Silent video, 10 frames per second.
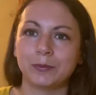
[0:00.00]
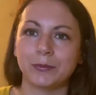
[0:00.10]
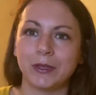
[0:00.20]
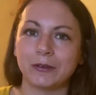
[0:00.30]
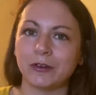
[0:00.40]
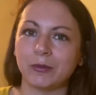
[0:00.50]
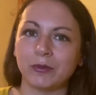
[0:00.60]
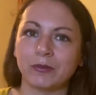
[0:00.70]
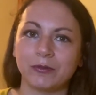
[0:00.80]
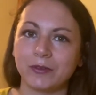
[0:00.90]
in terms
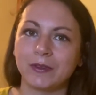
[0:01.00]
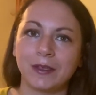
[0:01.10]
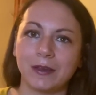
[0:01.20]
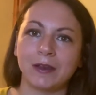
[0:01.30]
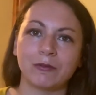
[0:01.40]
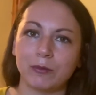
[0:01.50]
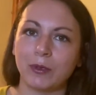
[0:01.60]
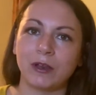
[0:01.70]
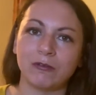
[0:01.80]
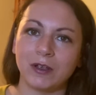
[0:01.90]
of getting
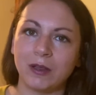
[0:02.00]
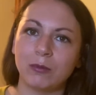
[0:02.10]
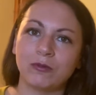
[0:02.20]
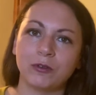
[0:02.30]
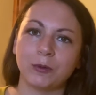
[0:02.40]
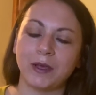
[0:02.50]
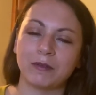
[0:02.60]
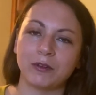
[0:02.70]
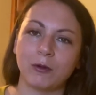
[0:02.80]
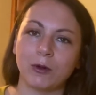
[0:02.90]
everybody ready before we have
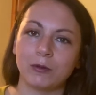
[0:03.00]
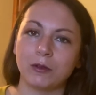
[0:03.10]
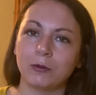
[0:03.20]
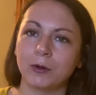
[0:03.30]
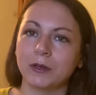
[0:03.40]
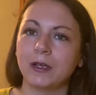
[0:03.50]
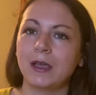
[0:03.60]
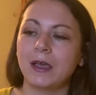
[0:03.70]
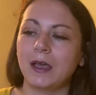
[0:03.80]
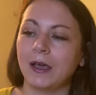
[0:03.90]
to go out the door.
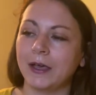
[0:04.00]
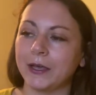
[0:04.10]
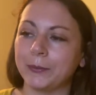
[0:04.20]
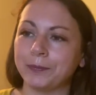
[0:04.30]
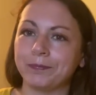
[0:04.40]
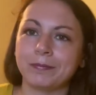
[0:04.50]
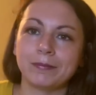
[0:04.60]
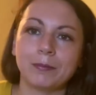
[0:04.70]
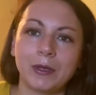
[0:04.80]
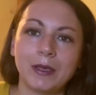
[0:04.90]
Um,
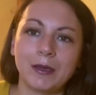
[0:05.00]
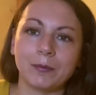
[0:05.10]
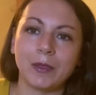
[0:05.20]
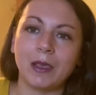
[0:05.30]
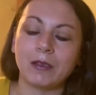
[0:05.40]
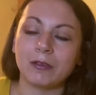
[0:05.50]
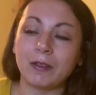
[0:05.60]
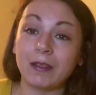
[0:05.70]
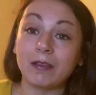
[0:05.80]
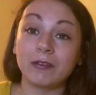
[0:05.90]
But yeah, so
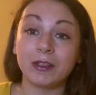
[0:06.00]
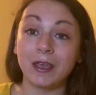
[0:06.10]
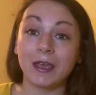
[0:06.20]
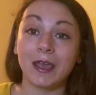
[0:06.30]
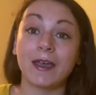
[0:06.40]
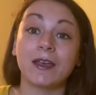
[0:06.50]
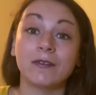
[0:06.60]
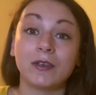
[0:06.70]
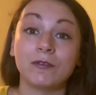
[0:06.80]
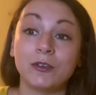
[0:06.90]
that's everything I
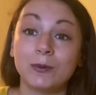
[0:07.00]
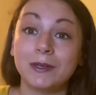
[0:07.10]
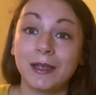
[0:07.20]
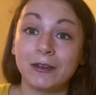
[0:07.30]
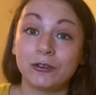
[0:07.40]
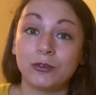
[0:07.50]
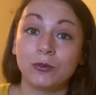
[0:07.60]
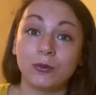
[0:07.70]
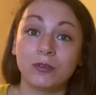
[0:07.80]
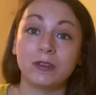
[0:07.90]
have. If you would like
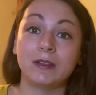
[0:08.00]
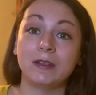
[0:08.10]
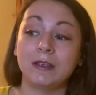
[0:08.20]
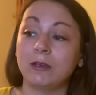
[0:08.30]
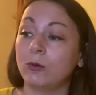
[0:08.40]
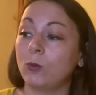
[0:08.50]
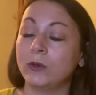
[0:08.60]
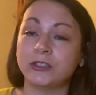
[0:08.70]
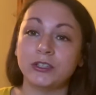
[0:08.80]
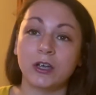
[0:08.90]
to see
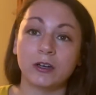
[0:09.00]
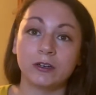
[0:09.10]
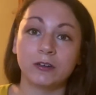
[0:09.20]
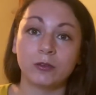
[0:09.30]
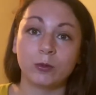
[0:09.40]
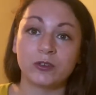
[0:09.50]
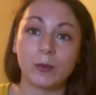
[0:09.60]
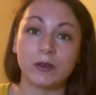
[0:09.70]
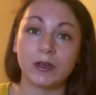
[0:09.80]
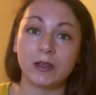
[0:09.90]
which yarns, which
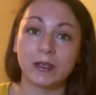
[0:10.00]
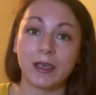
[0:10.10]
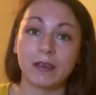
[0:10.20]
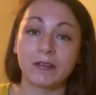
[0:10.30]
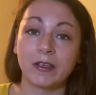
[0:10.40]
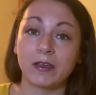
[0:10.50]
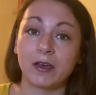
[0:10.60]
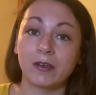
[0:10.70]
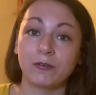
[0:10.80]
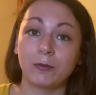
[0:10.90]
mandala cakes I
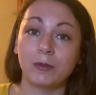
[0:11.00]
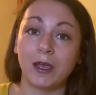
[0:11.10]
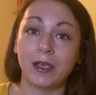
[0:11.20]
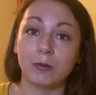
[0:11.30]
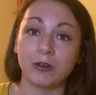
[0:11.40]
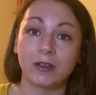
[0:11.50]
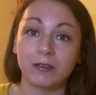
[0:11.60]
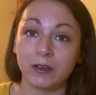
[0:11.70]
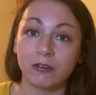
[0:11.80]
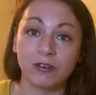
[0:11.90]
got from Lion Brand,
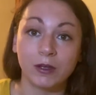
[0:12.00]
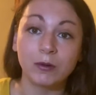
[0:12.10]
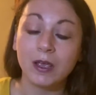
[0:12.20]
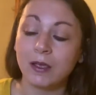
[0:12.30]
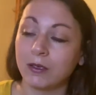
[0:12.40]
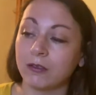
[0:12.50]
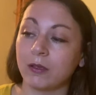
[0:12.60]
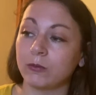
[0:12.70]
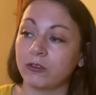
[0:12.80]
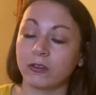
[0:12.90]
stick around because
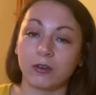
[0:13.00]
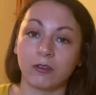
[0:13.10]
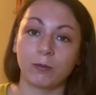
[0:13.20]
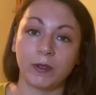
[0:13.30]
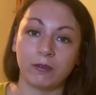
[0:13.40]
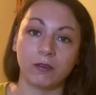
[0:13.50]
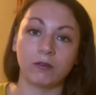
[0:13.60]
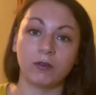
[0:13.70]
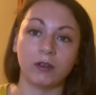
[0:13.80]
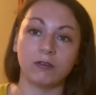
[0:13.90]
I'm just going to splice this
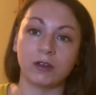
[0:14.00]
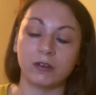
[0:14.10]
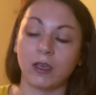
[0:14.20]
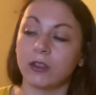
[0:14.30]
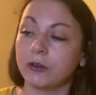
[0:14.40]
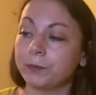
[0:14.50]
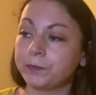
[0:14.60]
video right together.